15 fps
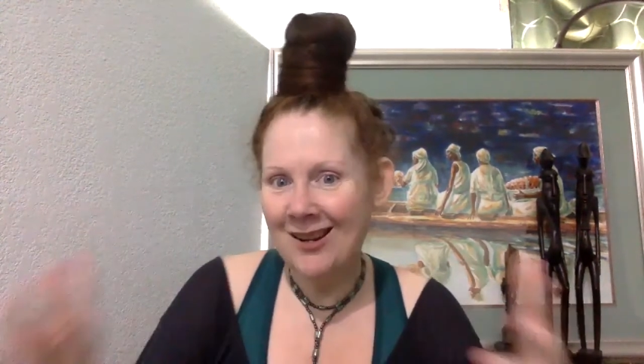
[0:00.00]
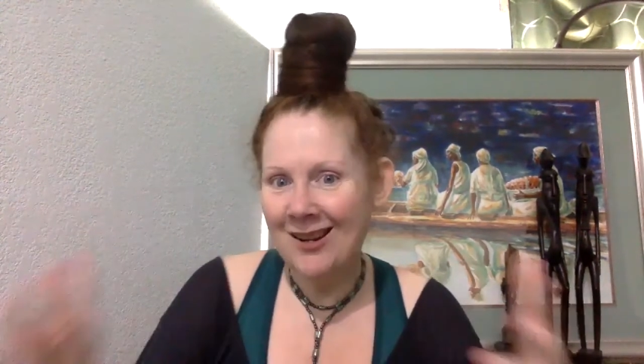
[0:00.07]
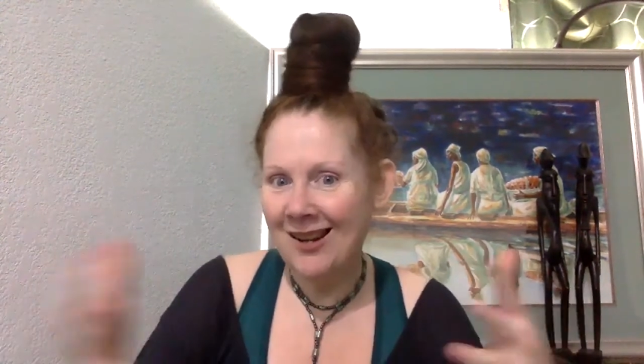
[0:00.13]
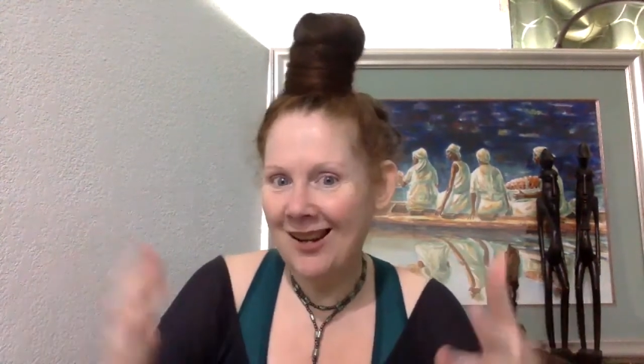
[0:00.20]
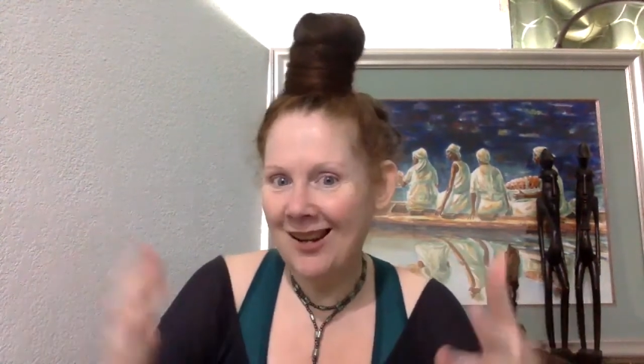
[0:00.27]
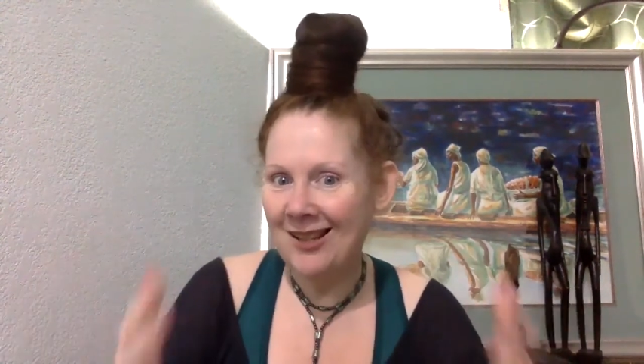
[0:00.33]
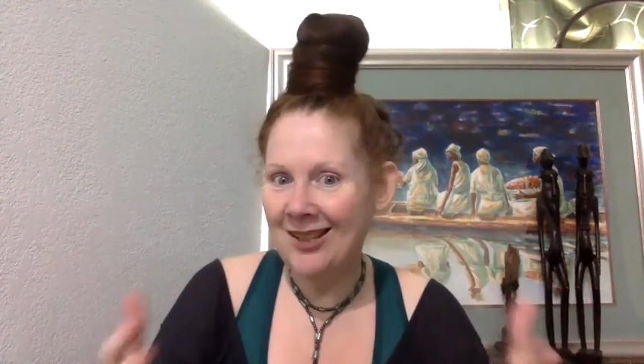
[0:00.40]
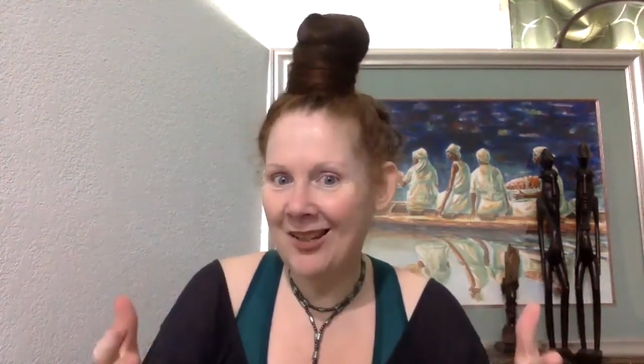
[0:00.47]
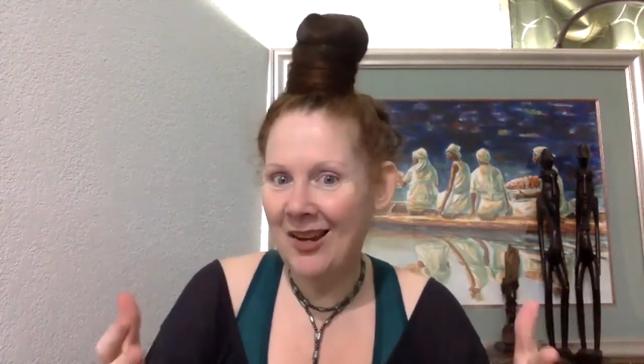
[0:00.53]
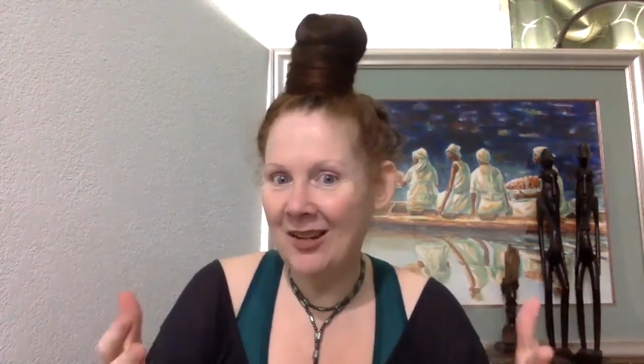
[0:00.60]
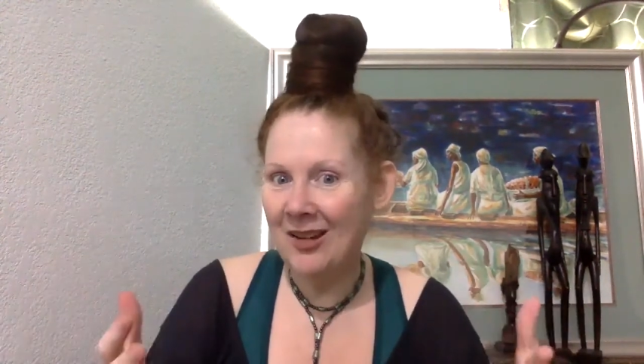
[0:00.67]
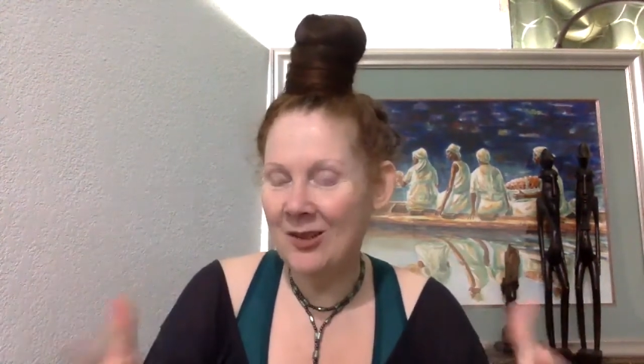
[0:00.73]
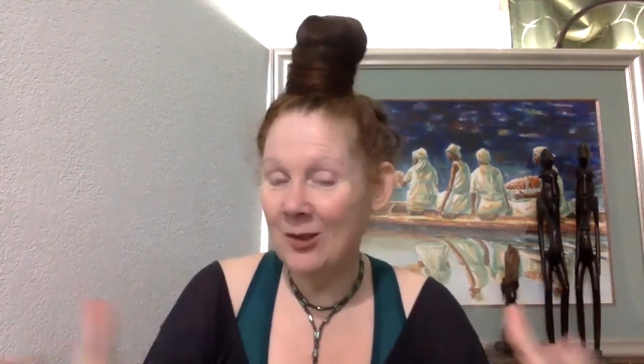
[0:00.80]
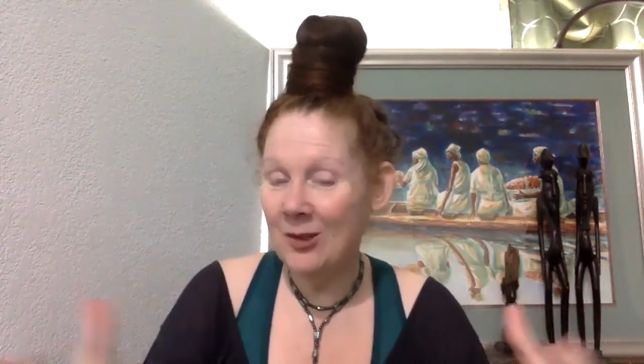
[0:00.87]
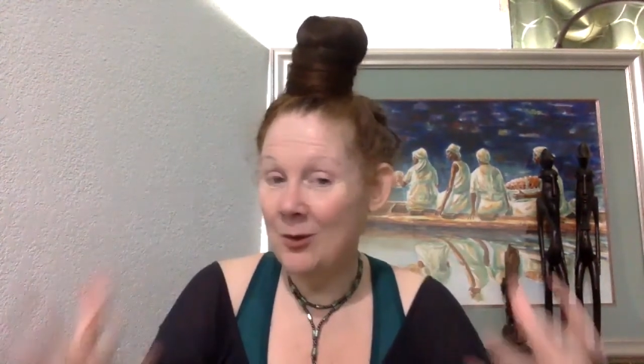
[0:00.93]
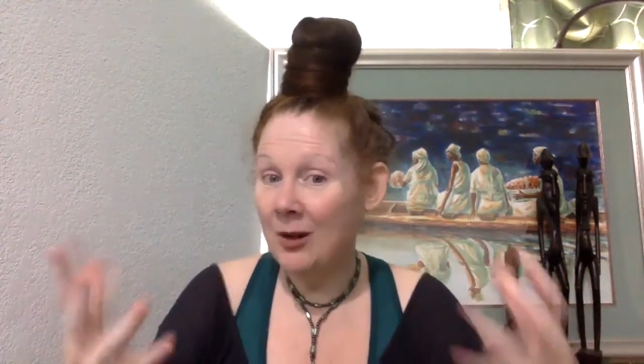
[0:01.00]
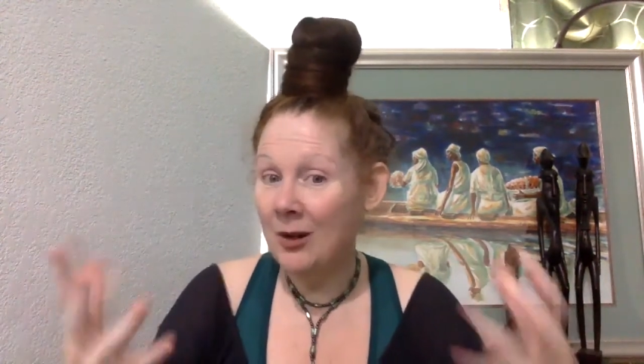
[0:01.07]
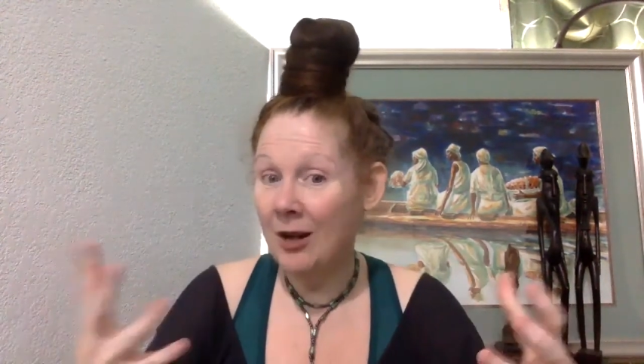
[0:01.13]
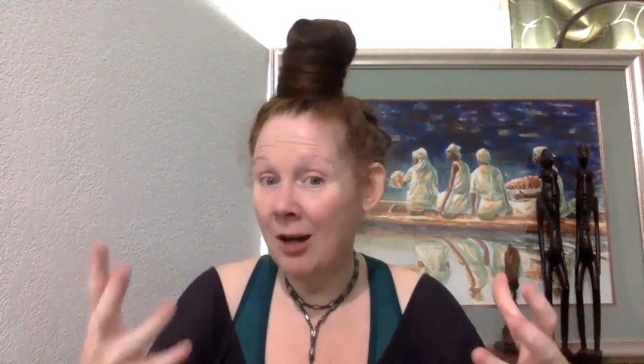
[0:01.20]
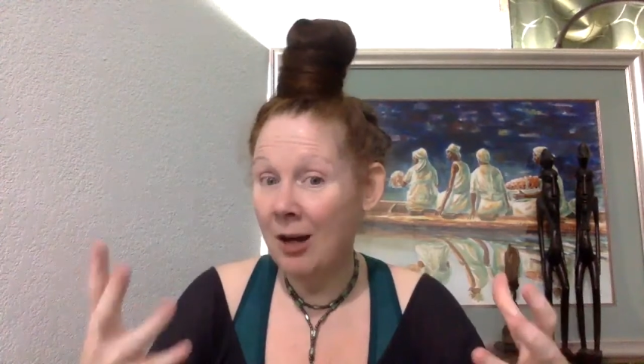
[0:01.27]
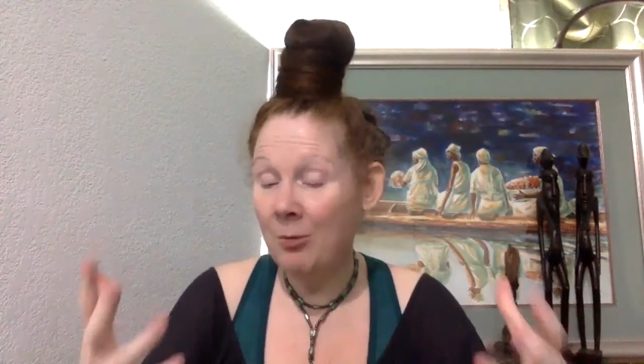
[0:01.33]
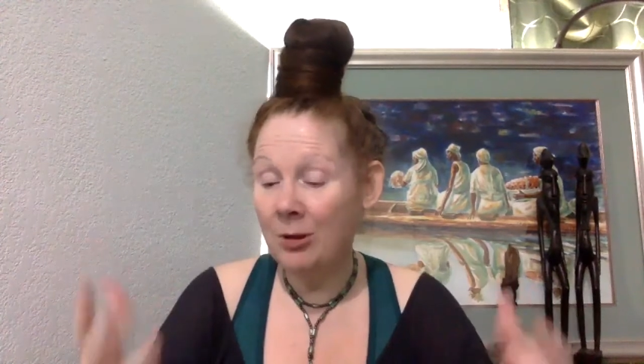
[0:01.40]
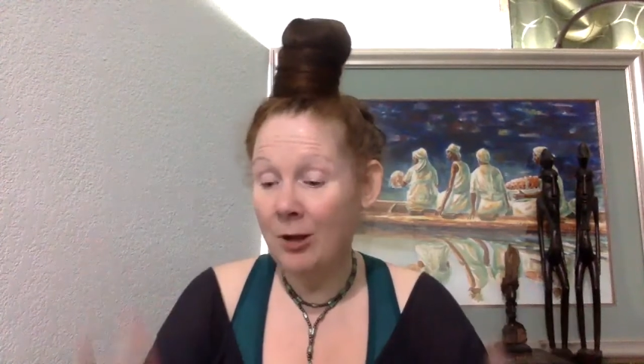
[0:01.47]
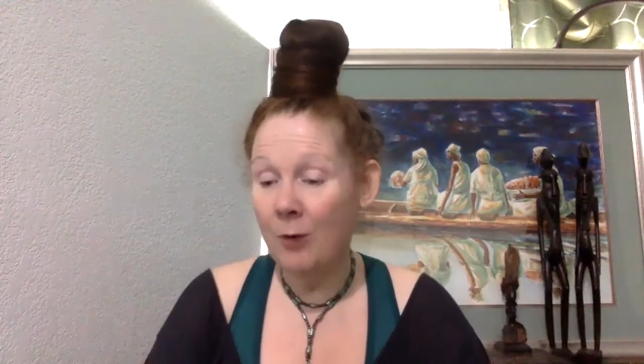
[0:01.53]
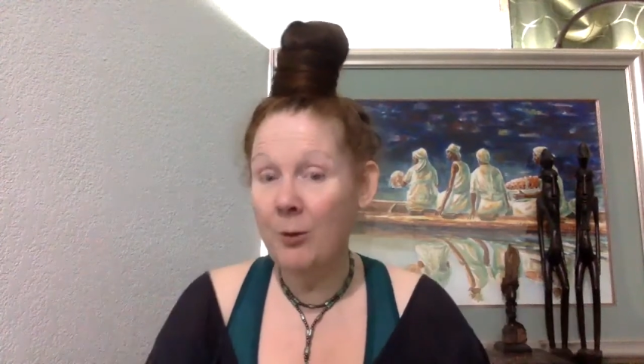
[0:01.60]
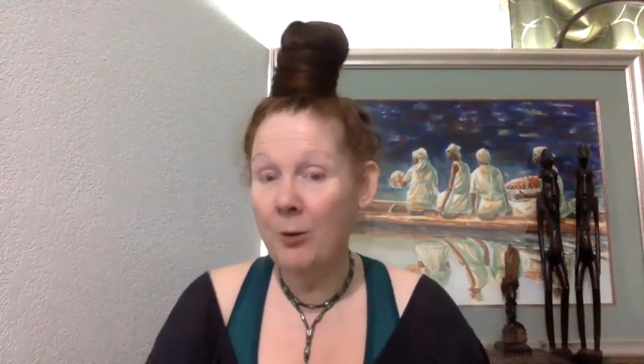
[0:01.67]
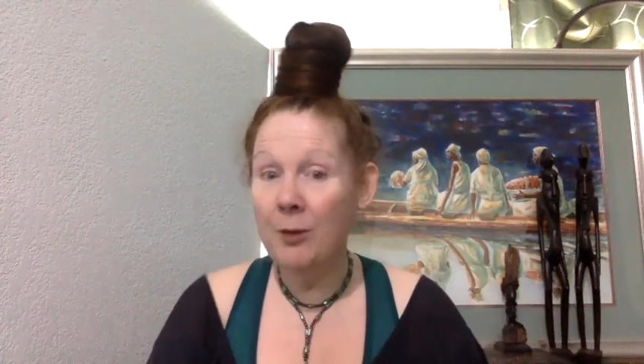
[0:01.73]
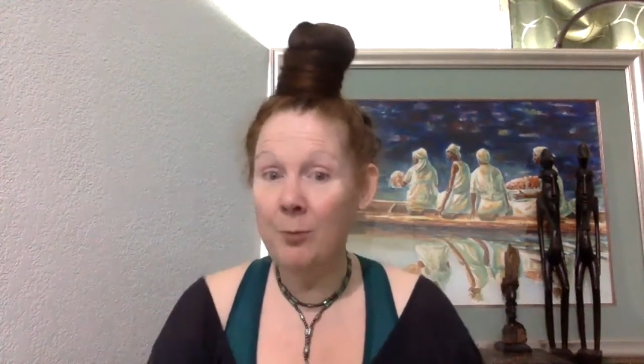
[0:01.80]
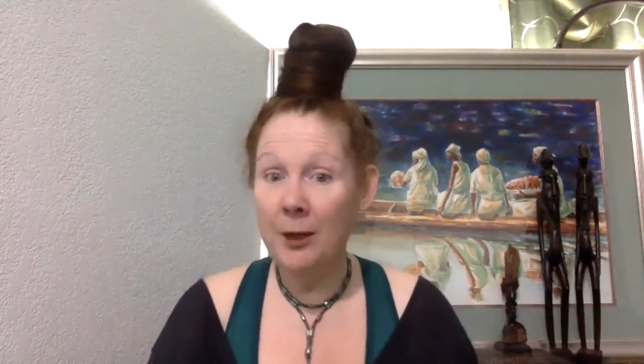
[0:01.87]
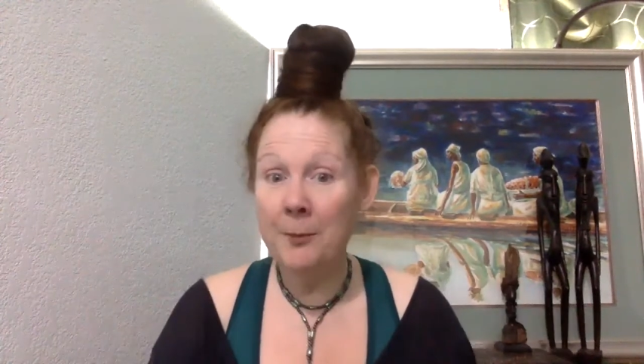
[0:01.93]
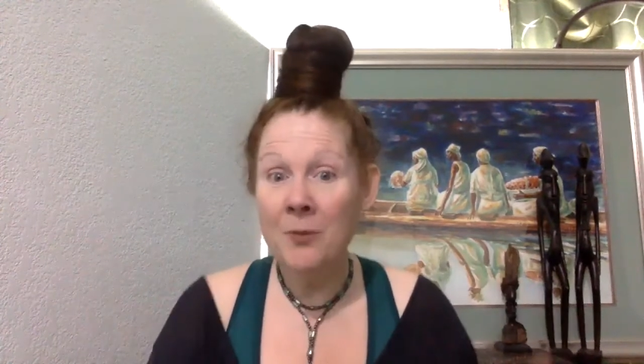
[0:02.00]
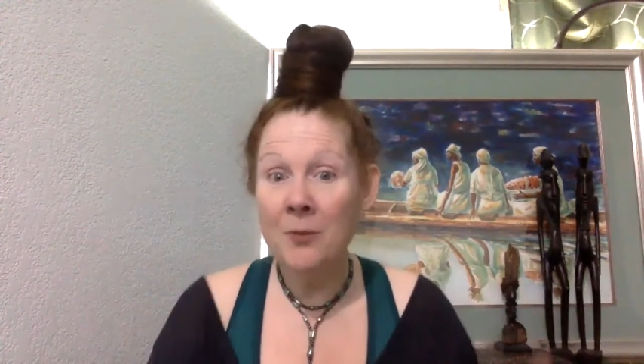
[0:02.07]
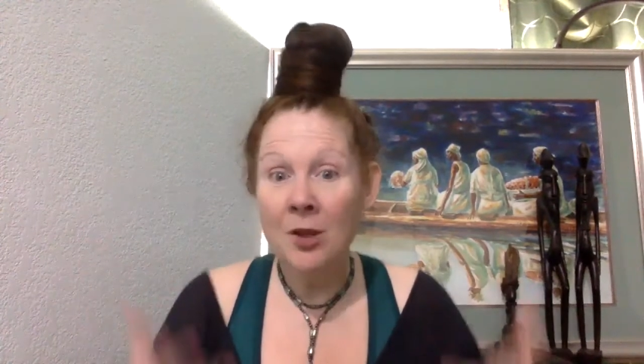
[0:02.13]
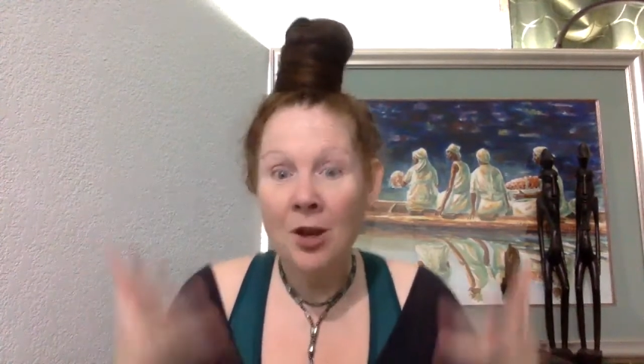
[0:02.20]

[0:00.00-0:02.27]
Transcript: context so you can come along with me.